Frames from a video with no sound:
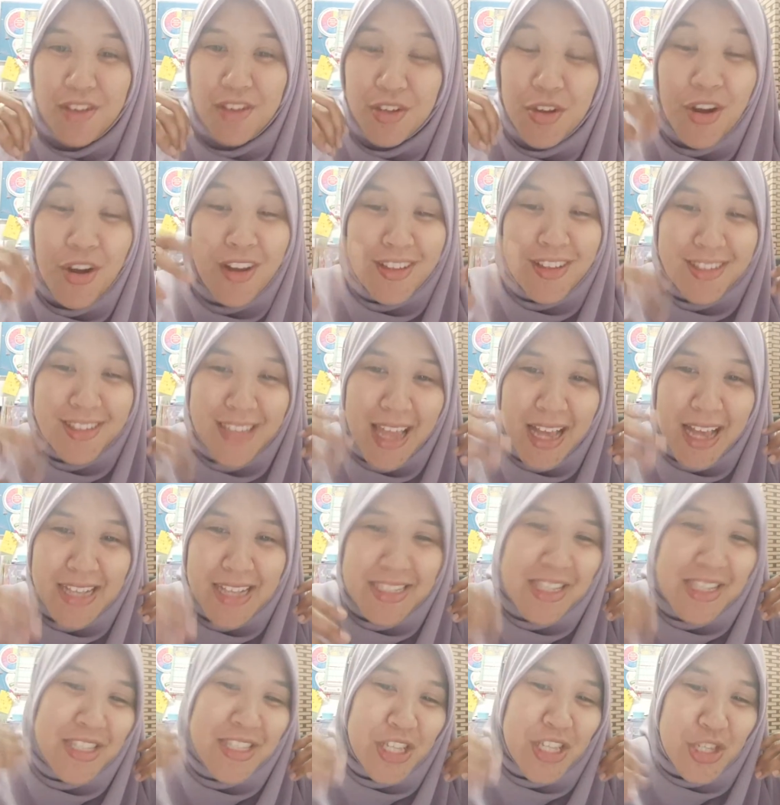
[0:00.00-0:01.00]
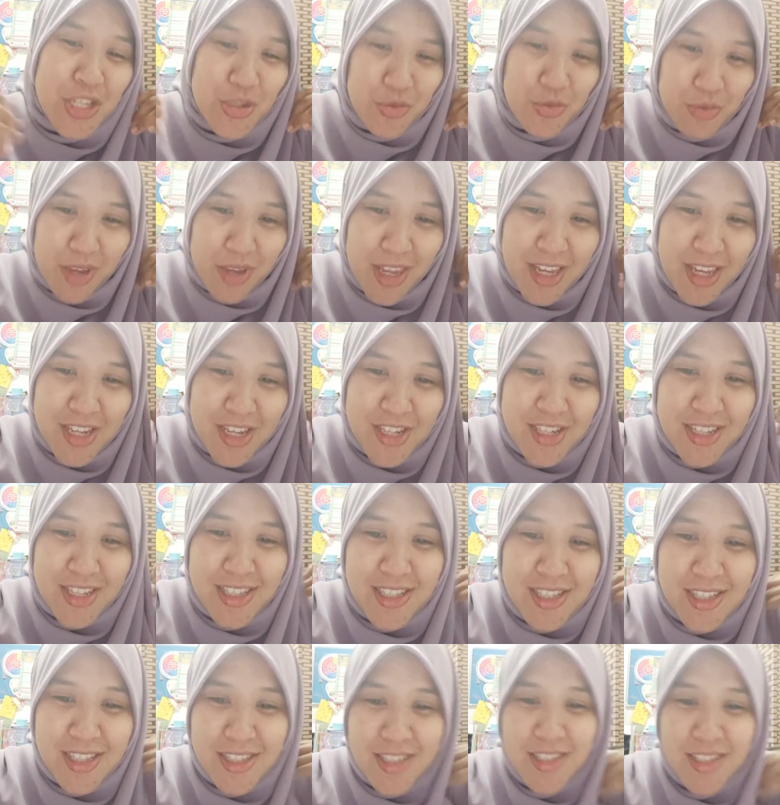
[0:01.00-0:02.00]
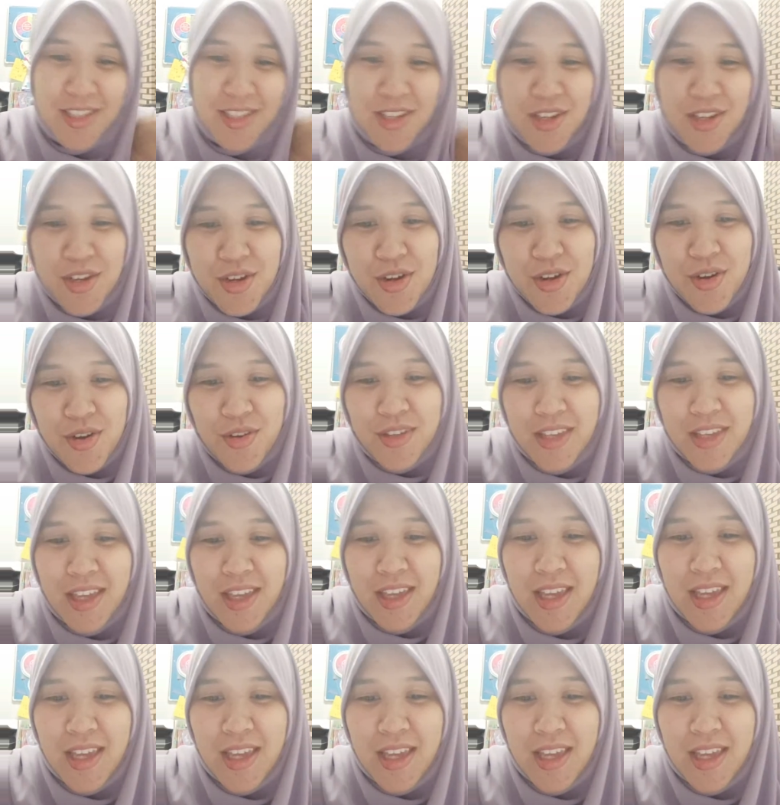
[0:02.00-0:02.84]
contexts and situations. Okay,